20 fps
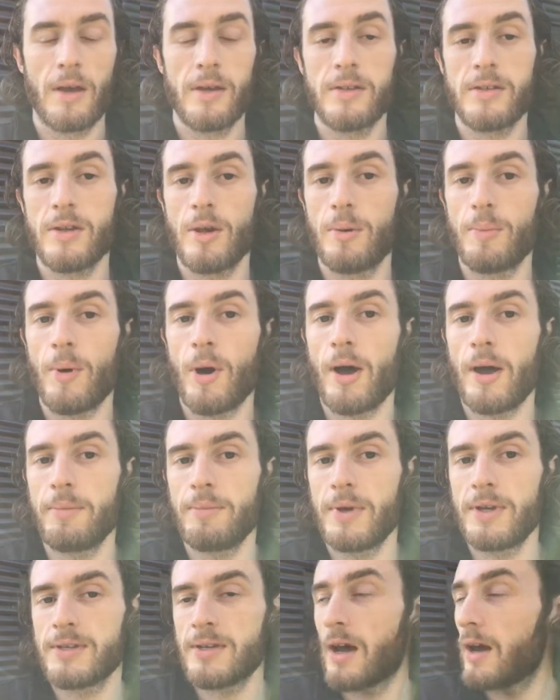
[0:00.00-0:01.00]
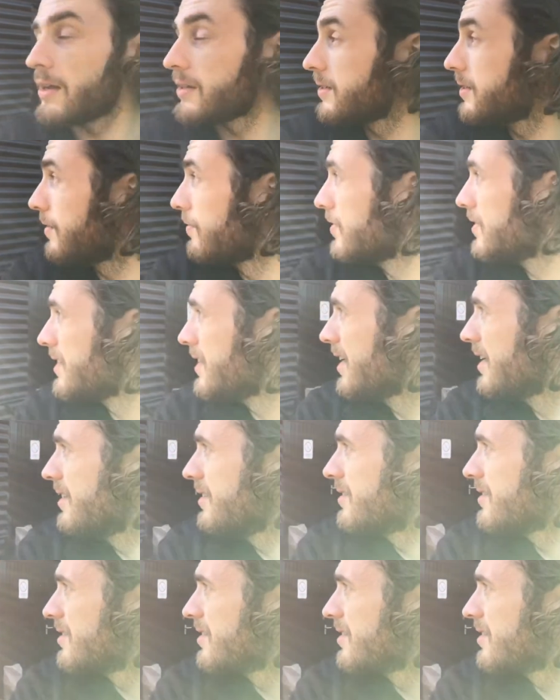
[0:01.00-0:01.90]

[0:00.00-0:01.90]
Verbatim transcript: So behind me is hut 17.